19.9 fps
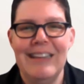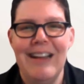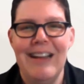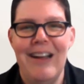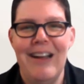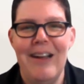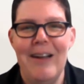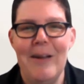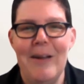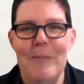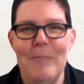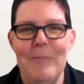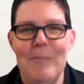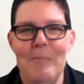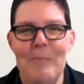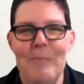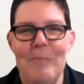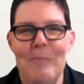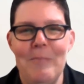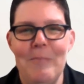
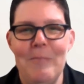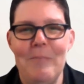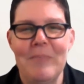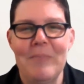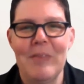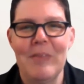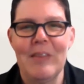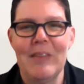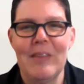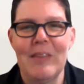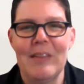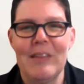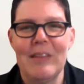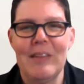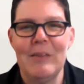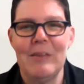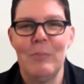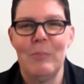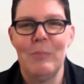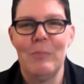uh,
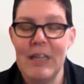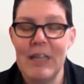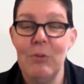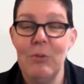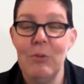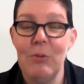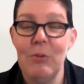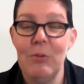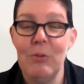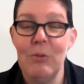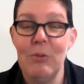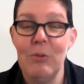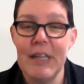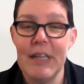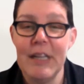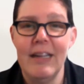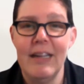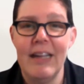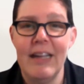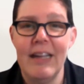but he really helped
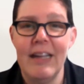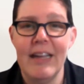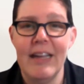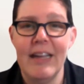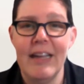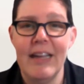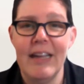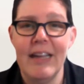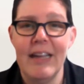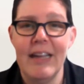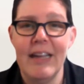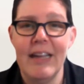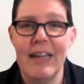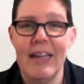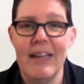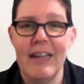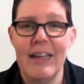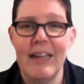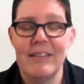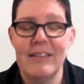me,
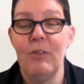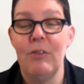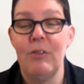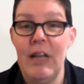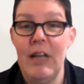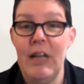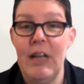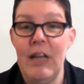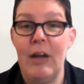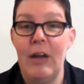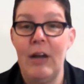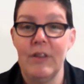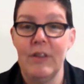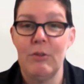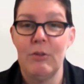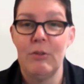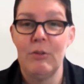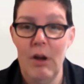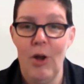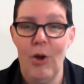and I learned how to
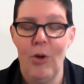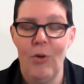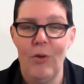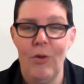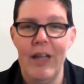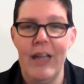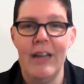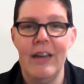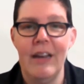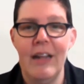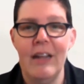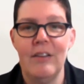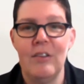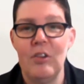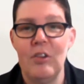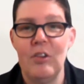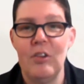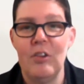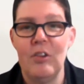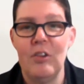really grow. And
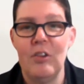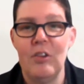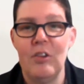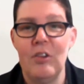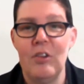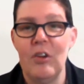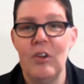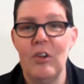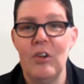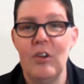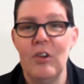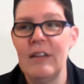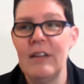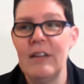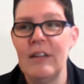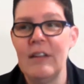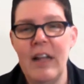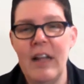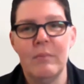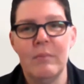during that time,
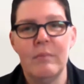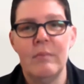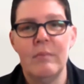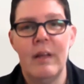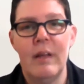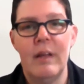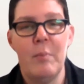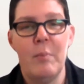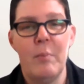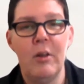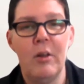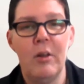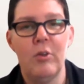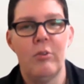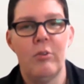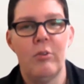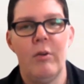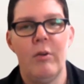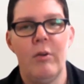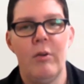as a medical
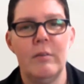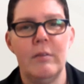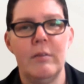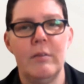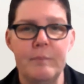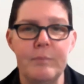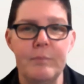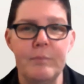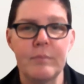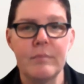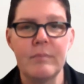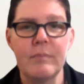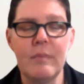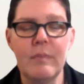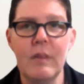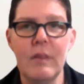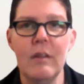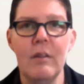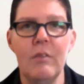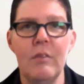grower,
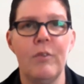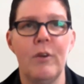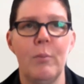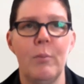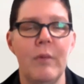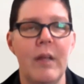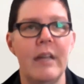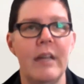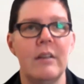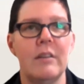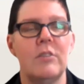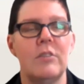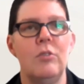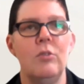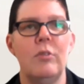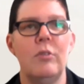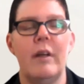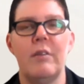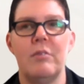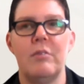from like
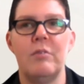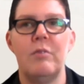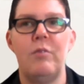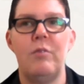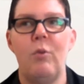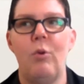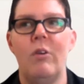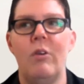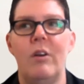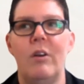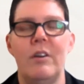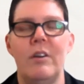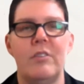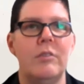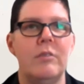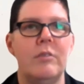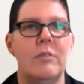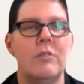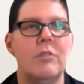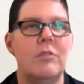2004 to
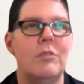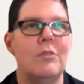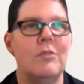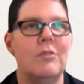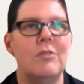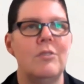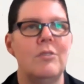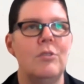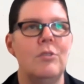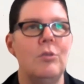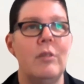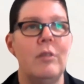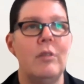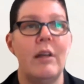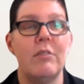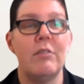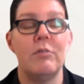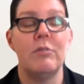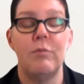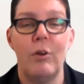
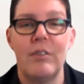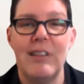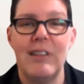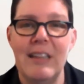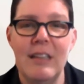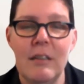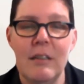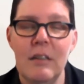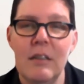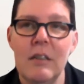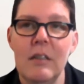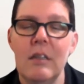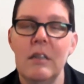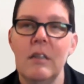2014,